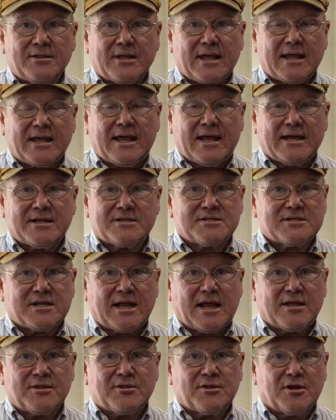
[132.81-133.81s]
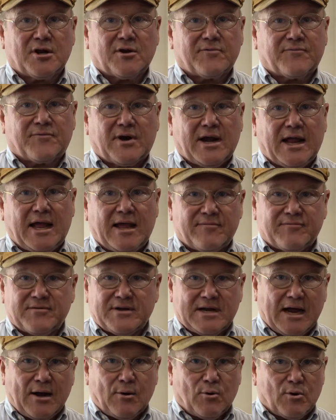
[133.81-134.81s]
they can't stand there for half
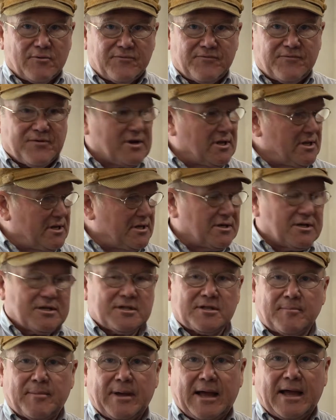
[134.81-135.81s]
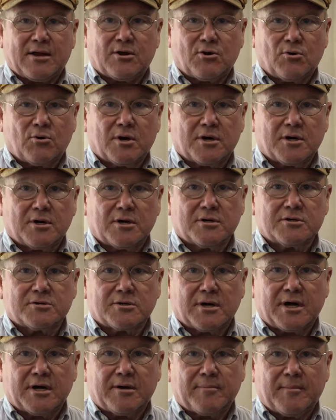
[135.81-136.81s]
an hour fiddling at the back corner
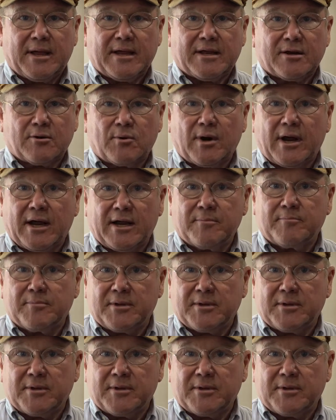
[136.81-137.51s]
trying to make it right,